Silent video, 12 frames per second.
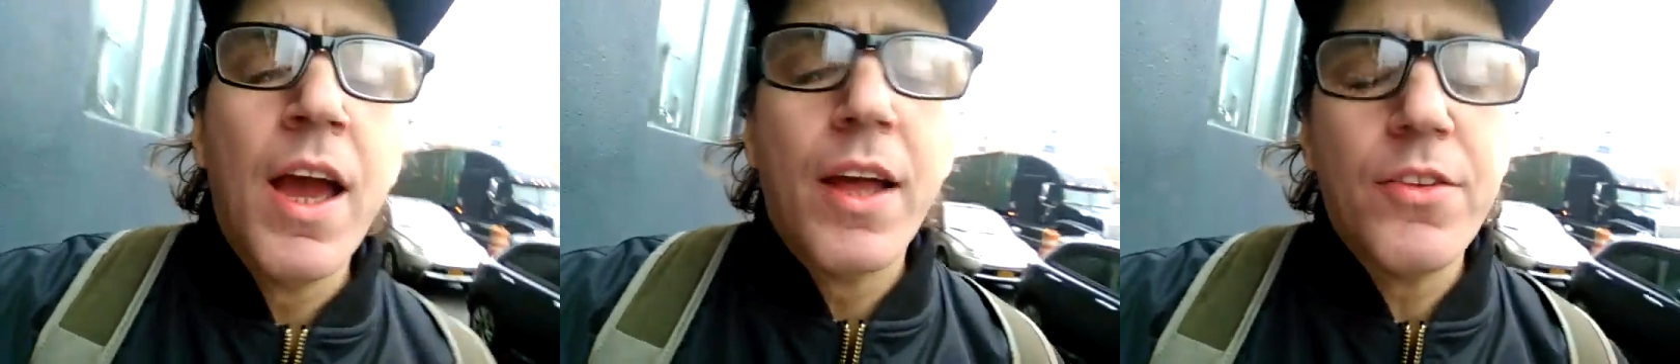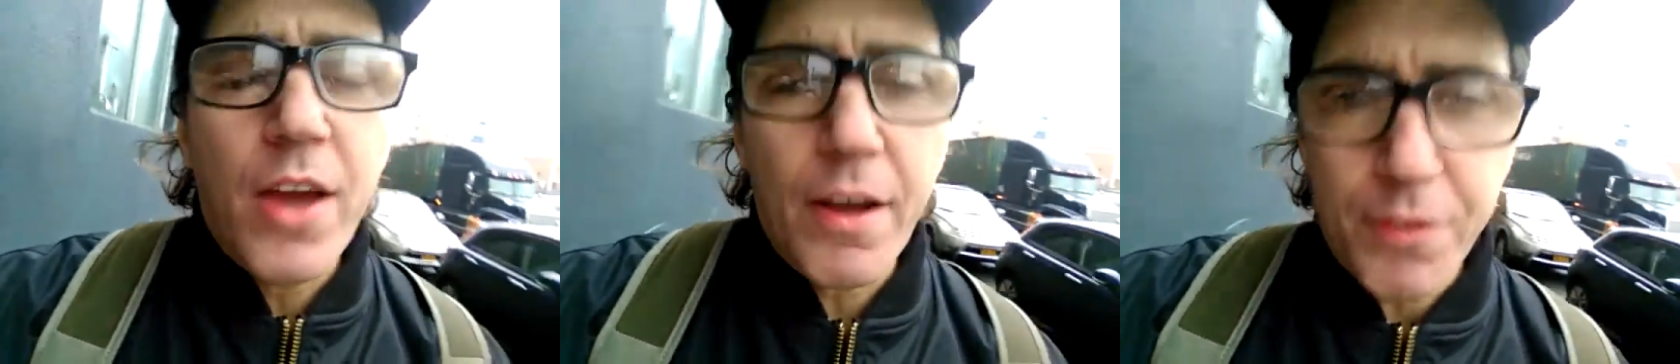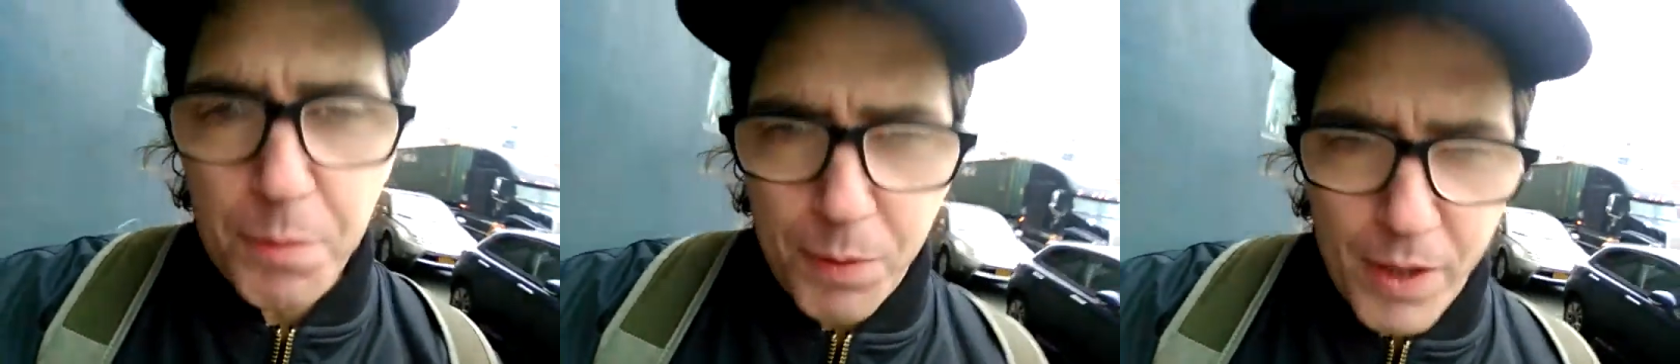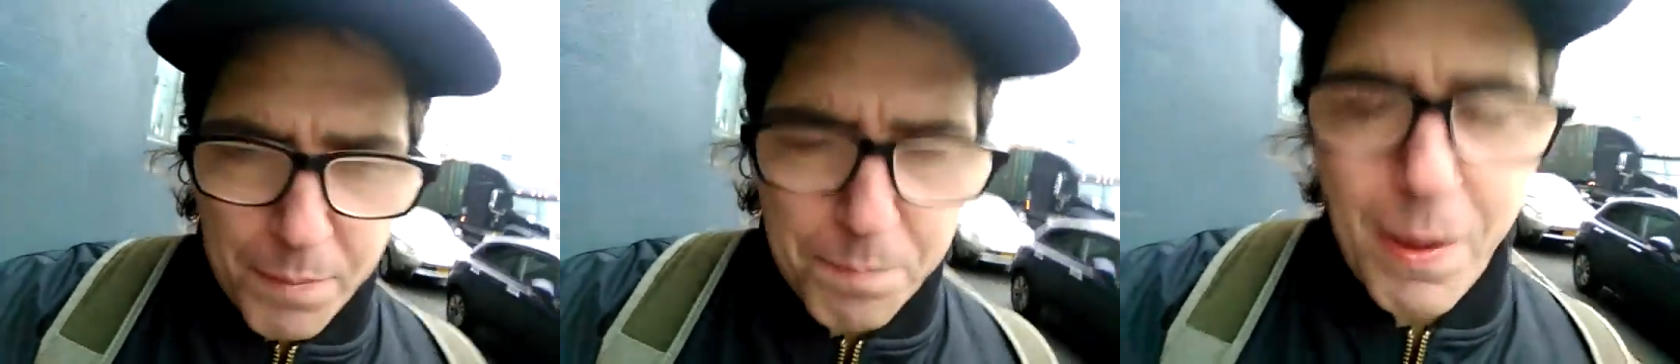and you have to
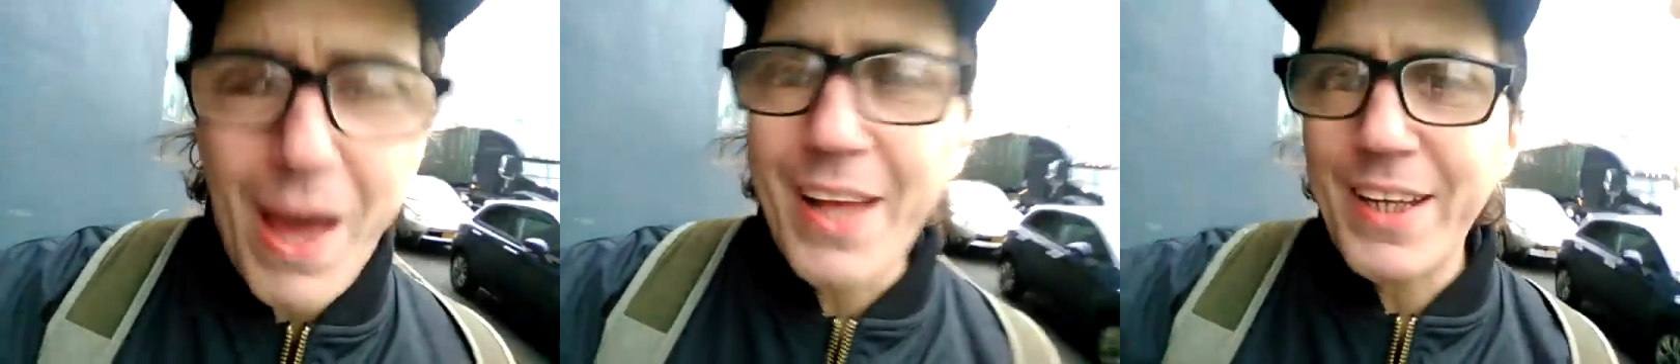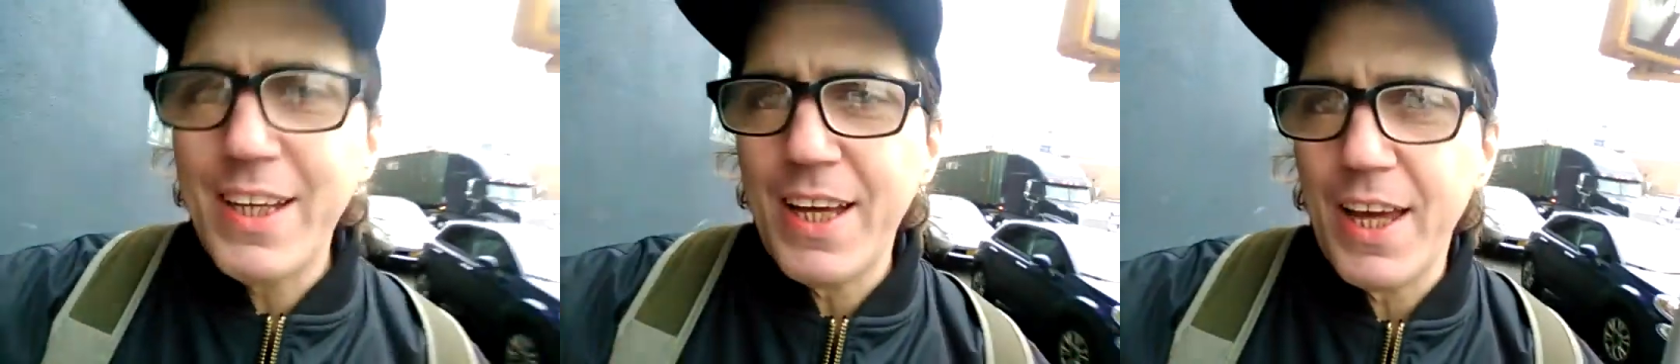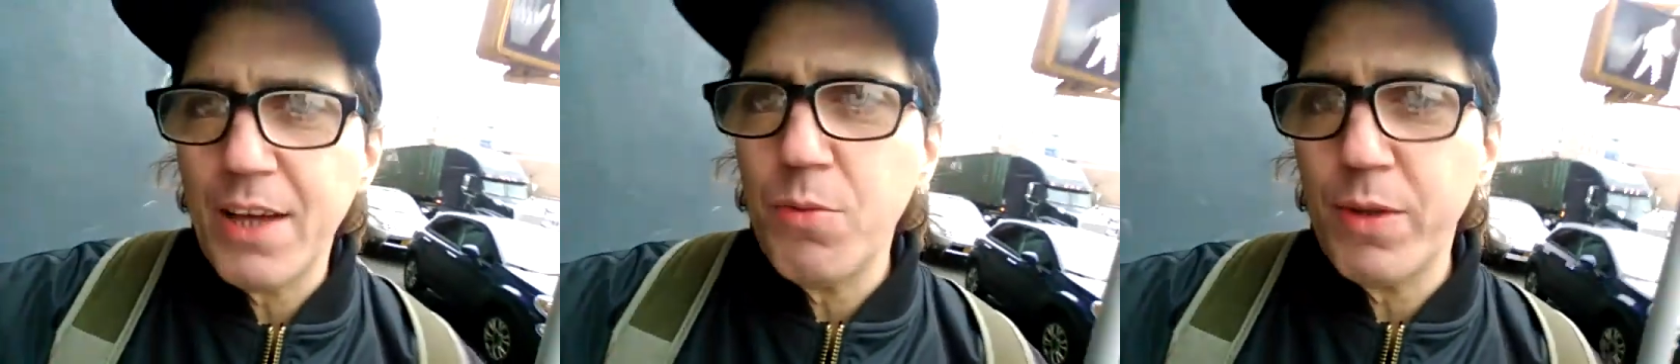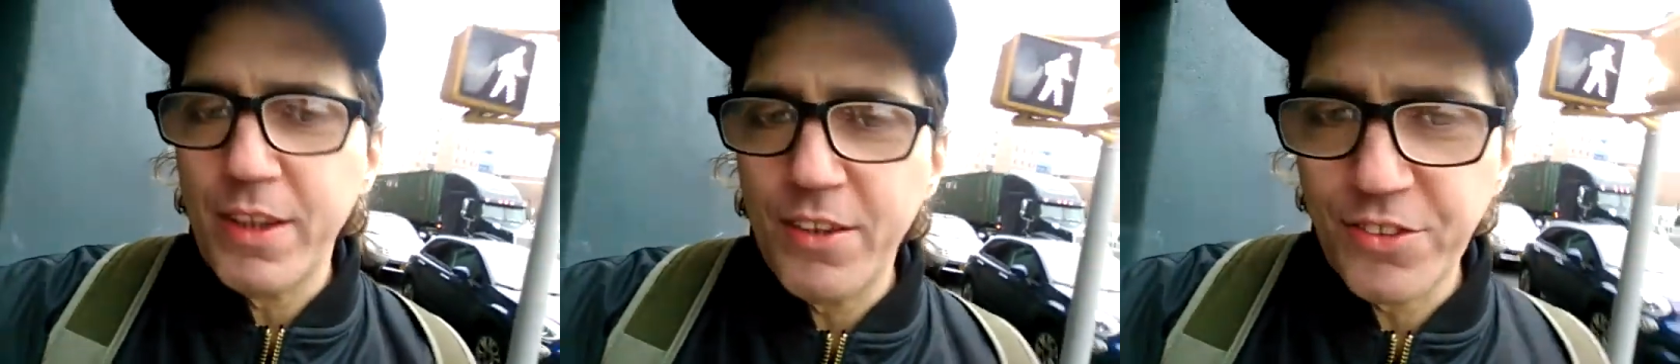play patty cake
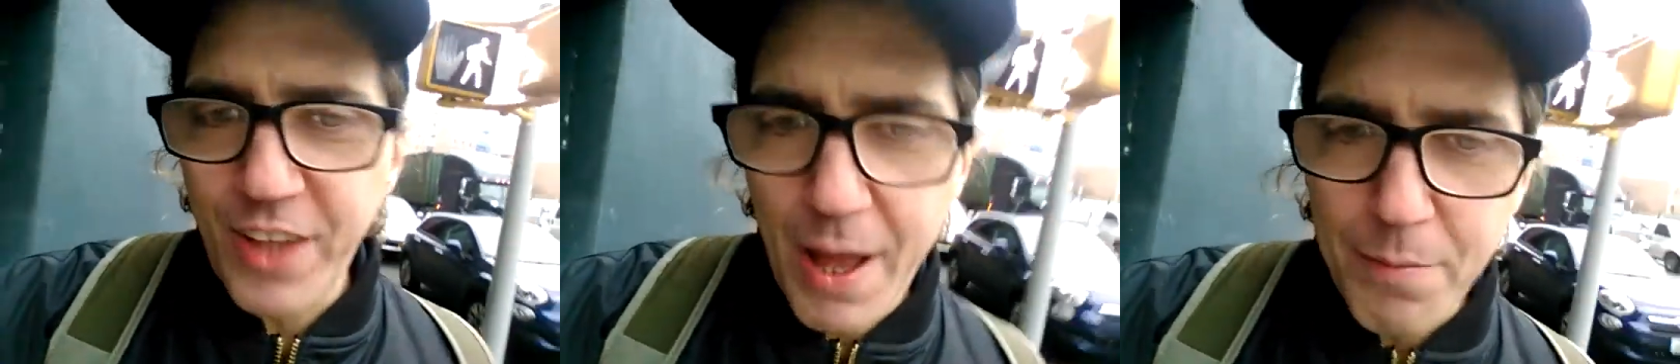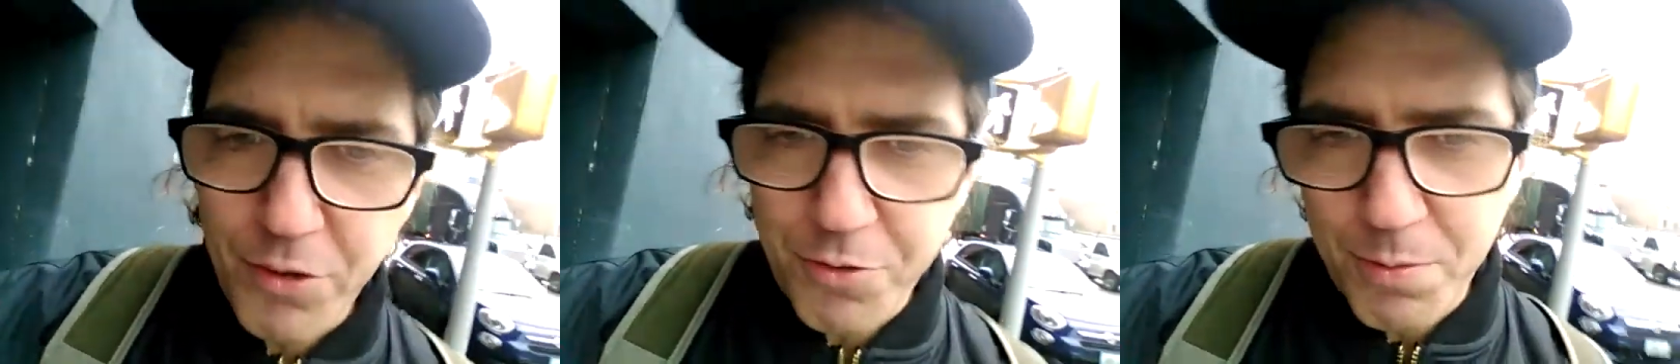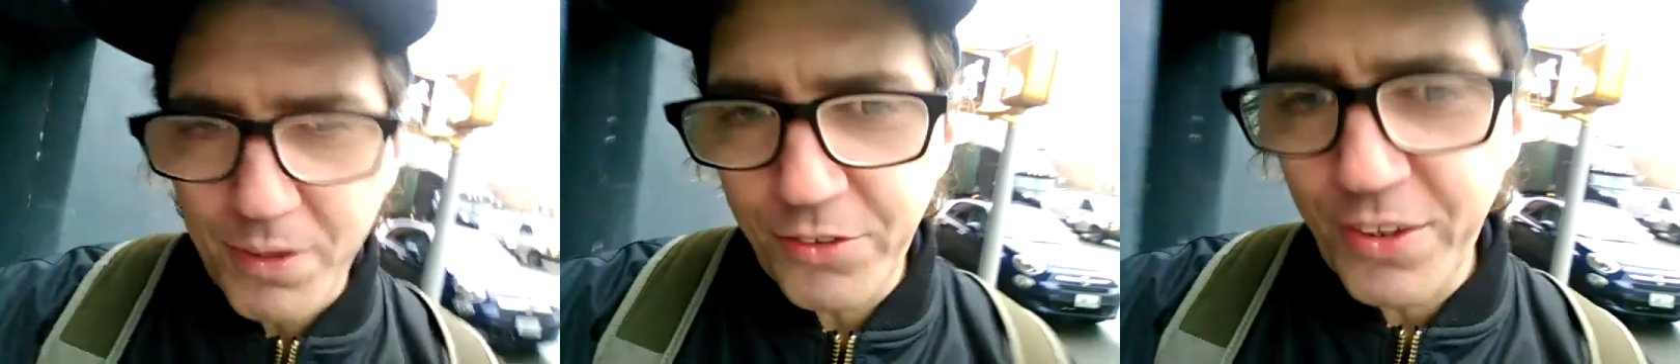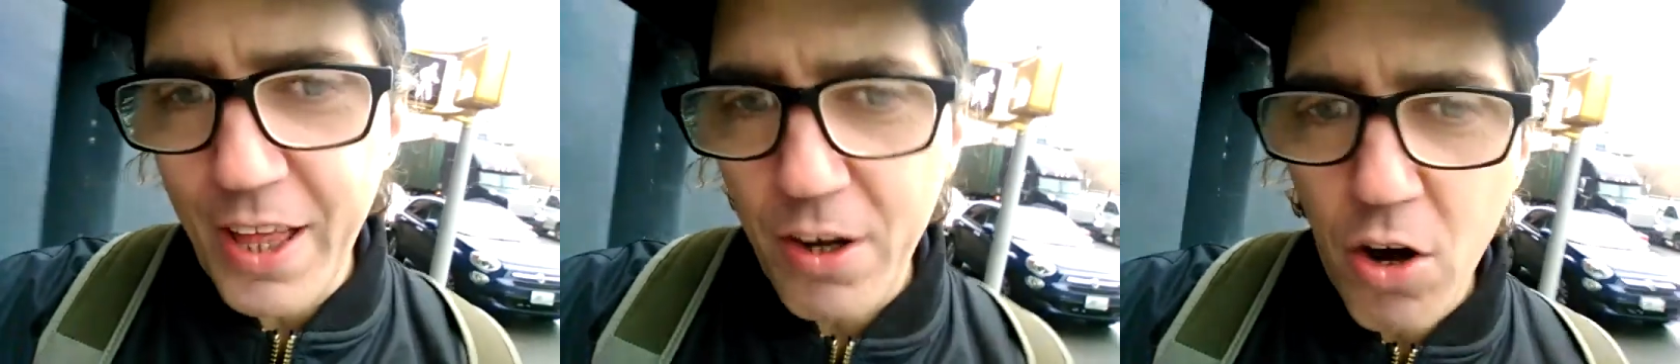with the
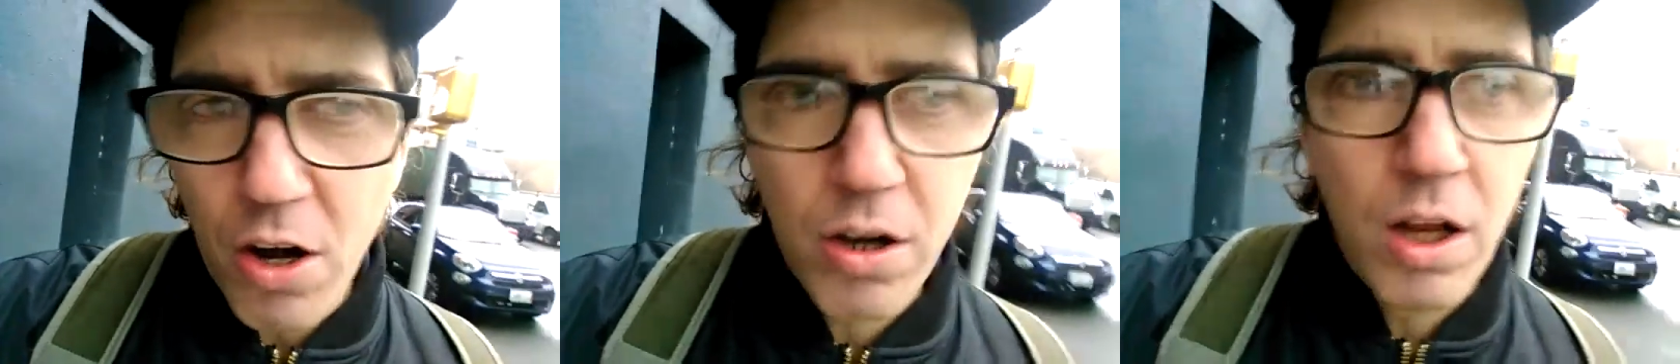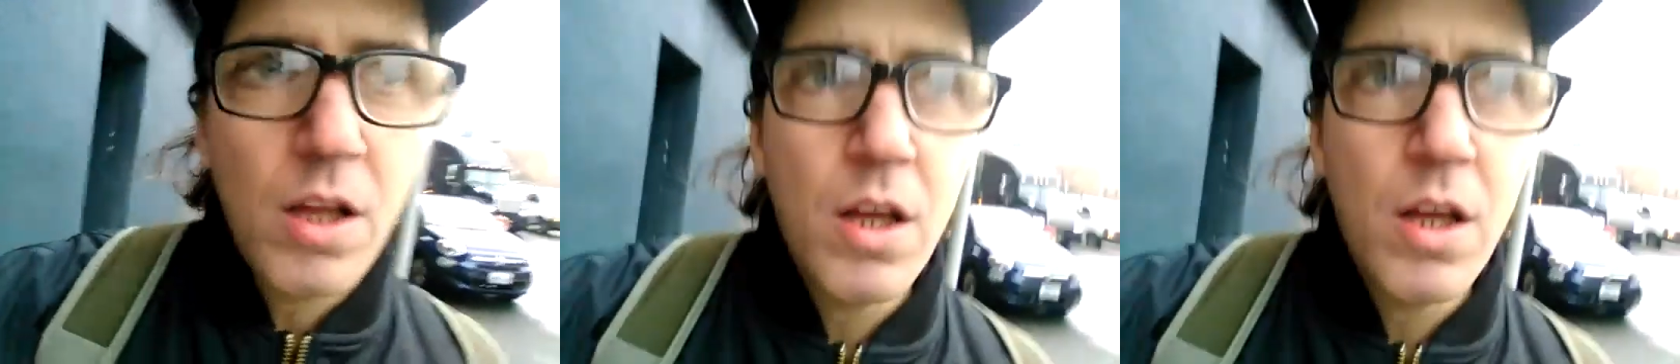establishments that are